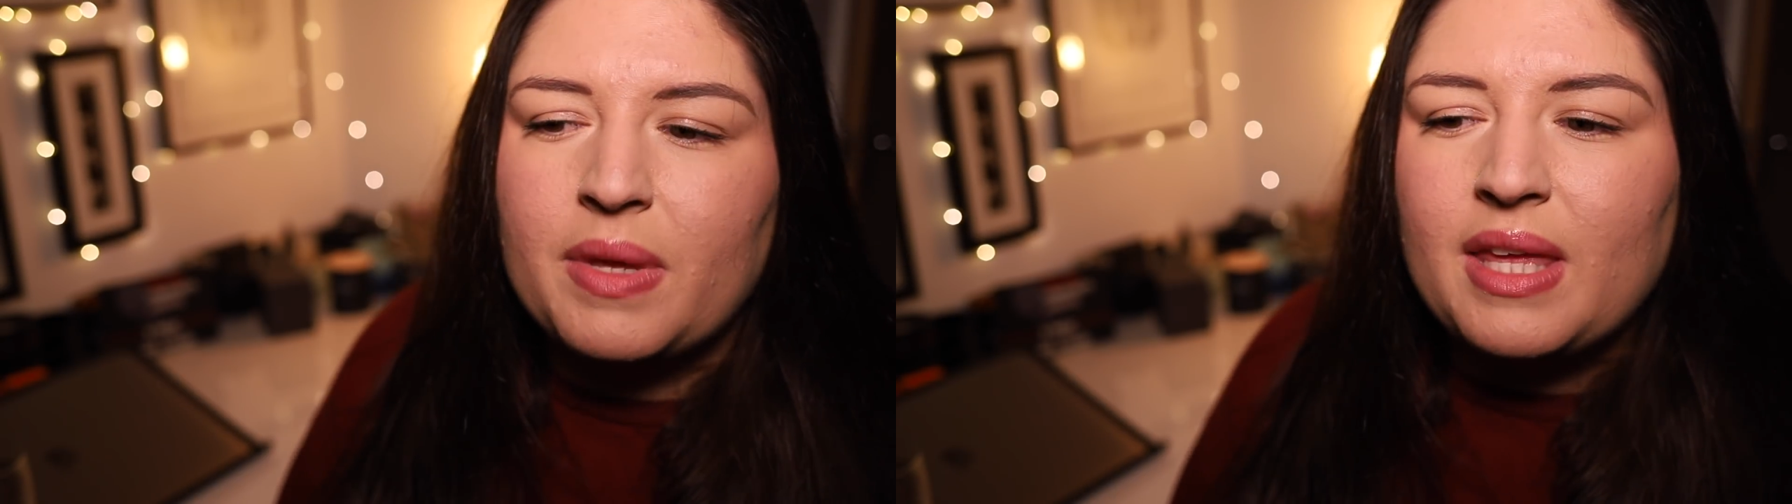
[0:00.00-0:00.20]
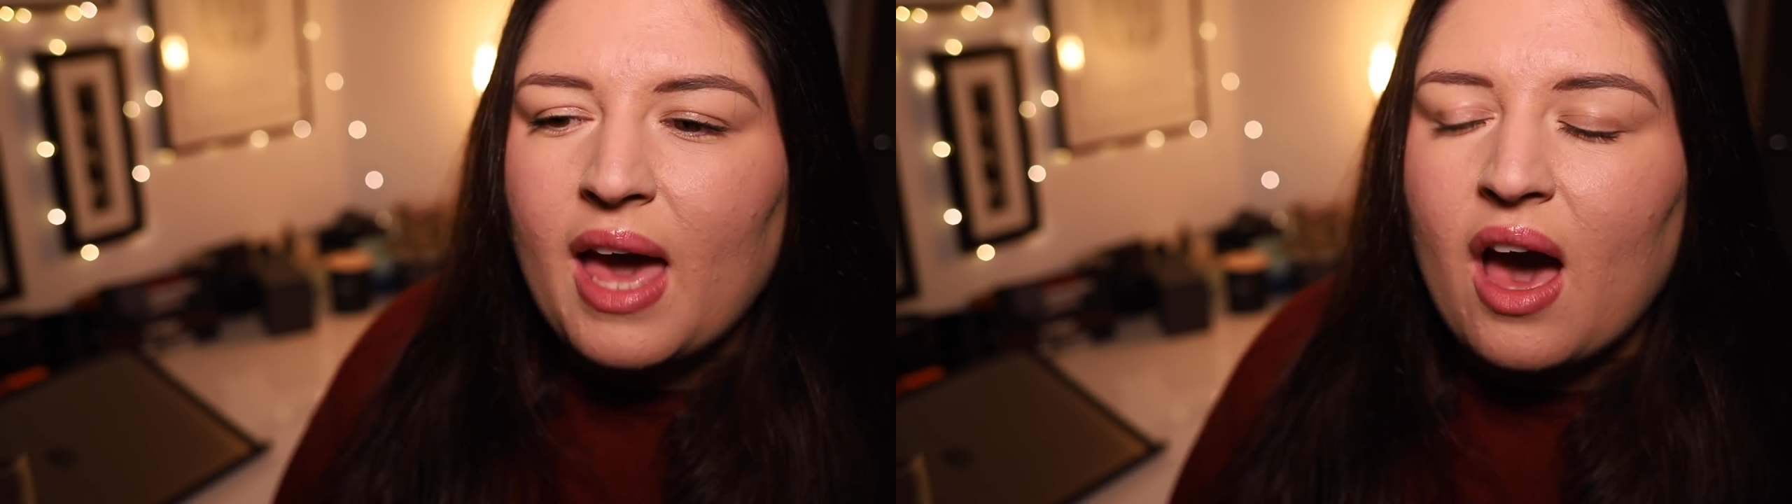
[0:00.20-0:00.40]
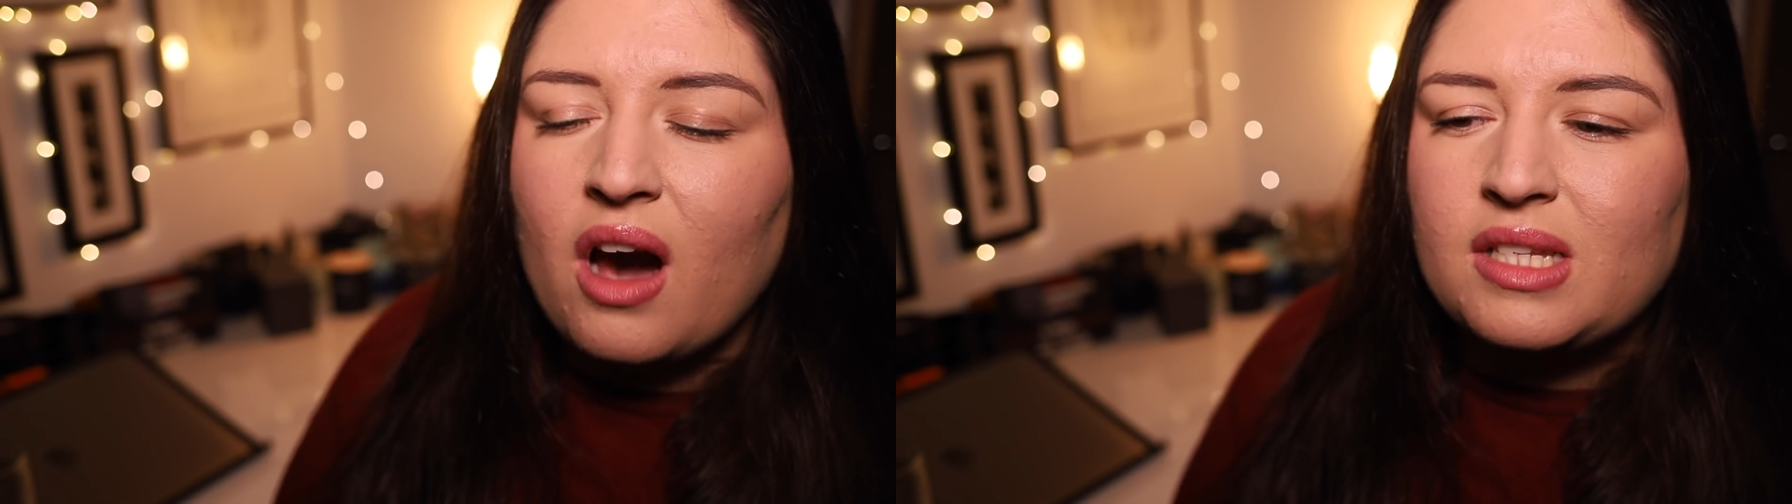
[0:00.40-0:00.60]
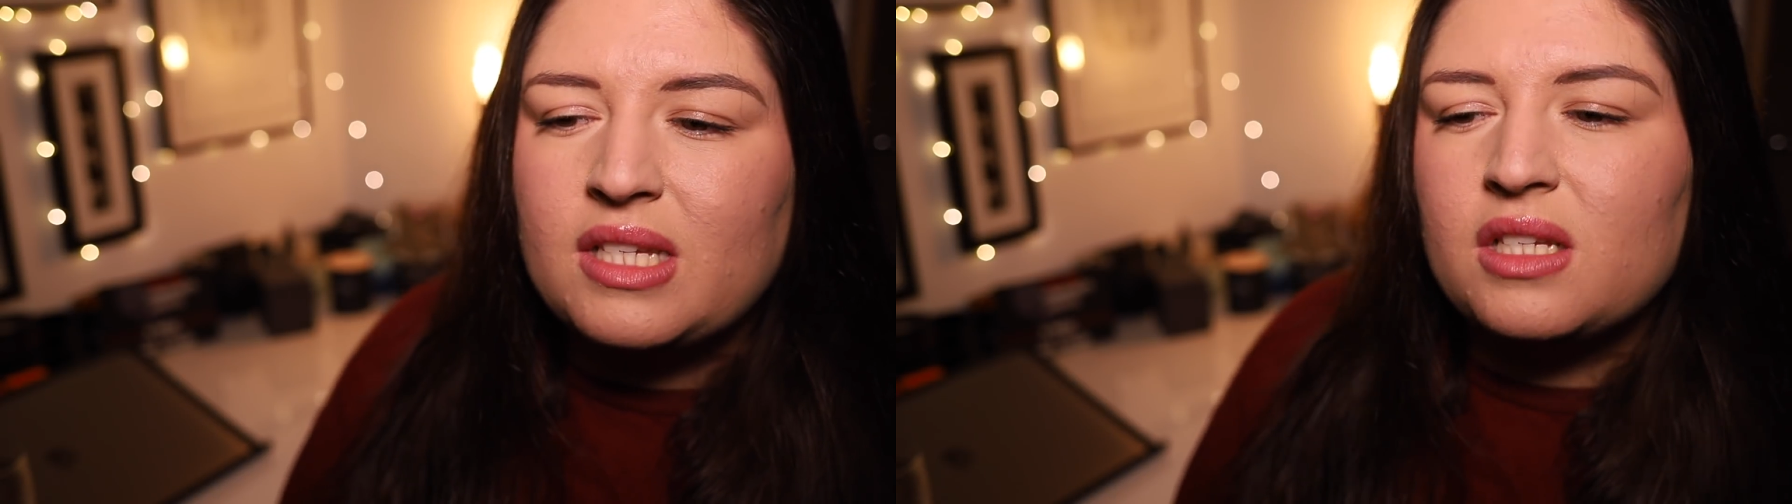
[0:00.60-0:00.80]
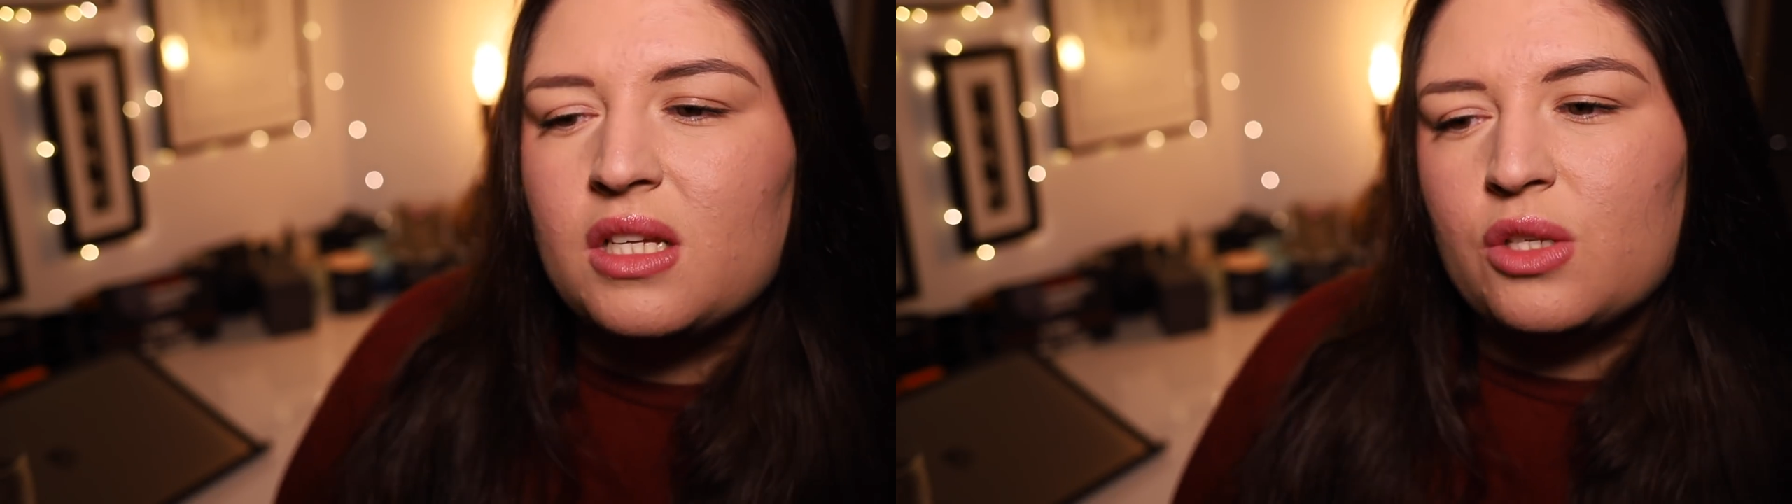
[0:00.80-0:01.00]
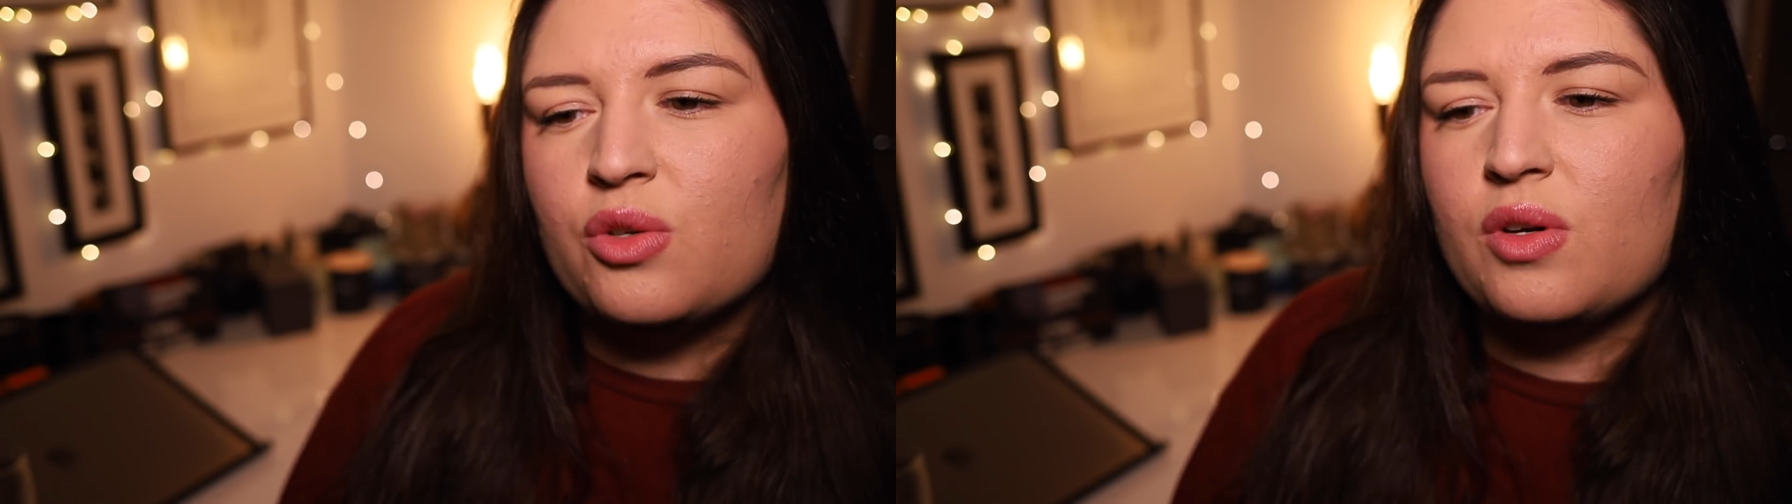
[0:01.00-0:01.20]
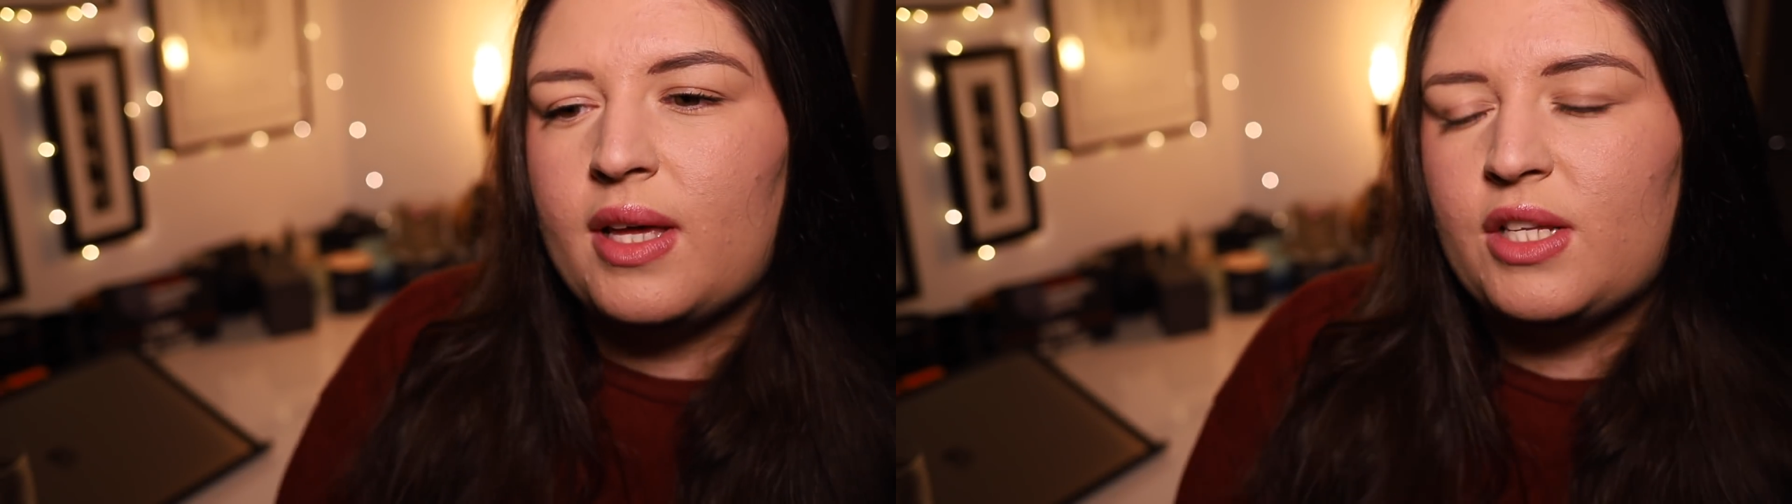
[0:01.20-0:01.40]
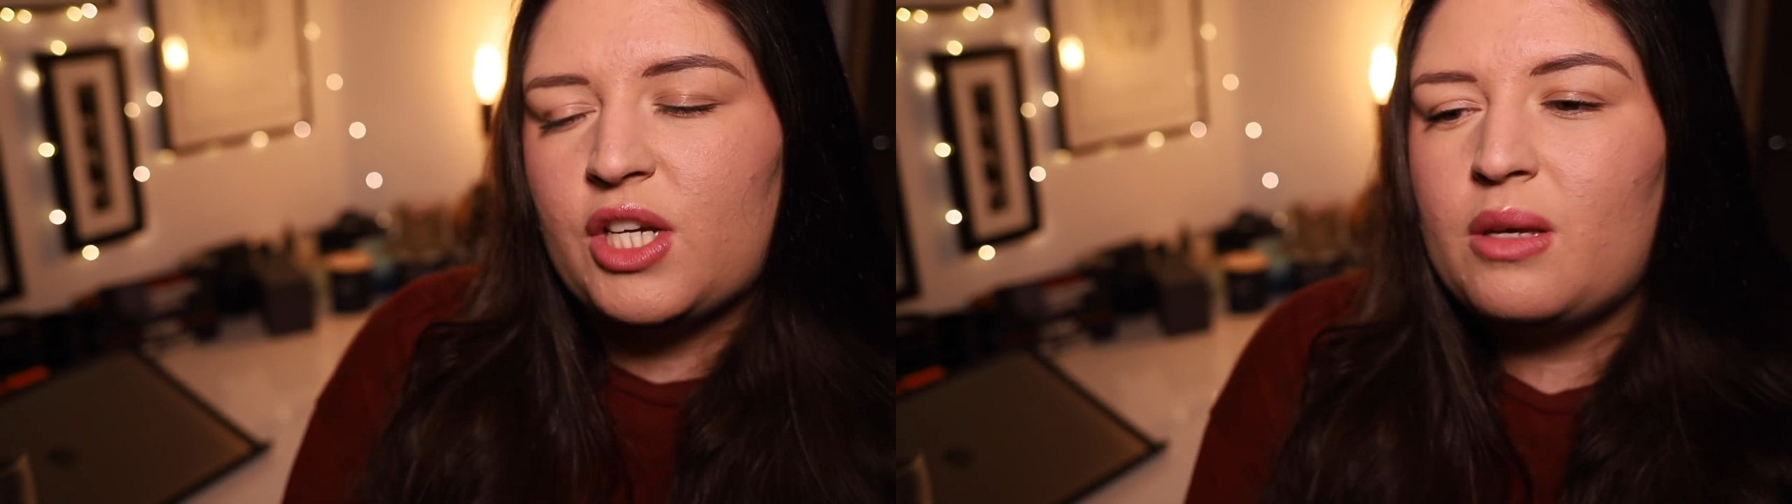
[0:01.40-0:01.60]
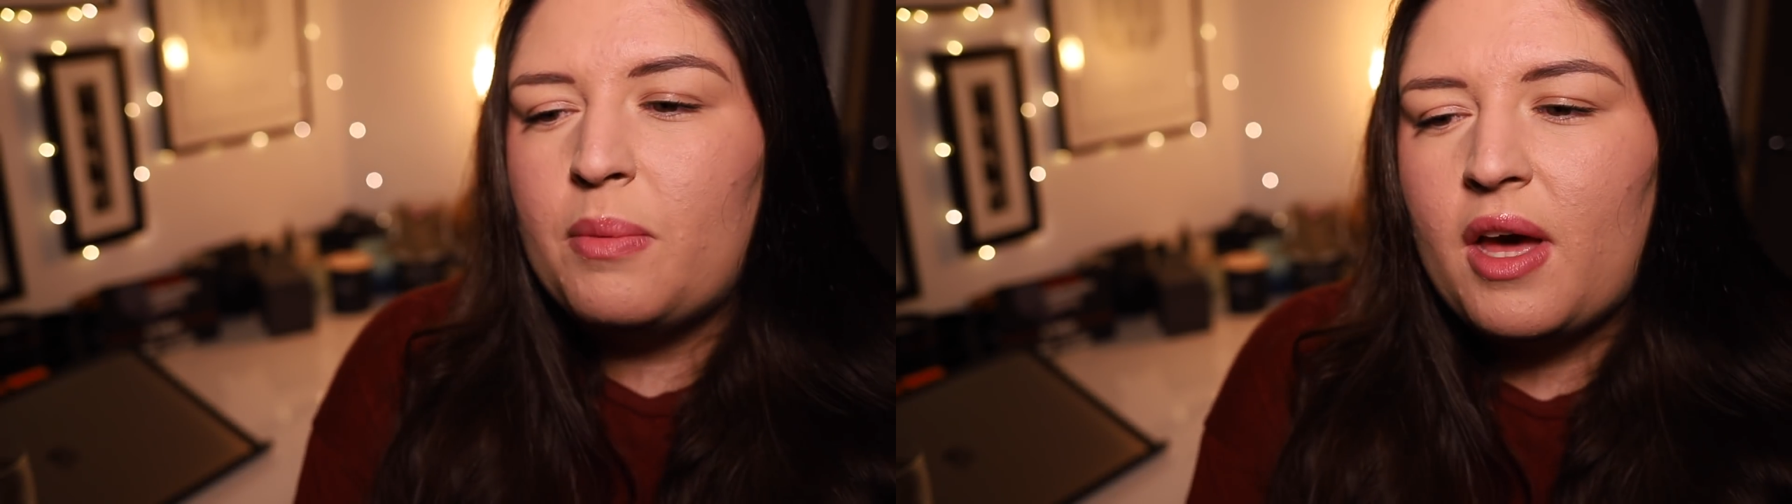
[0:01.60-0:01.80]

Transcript: But yeah, I did enjoy Jackie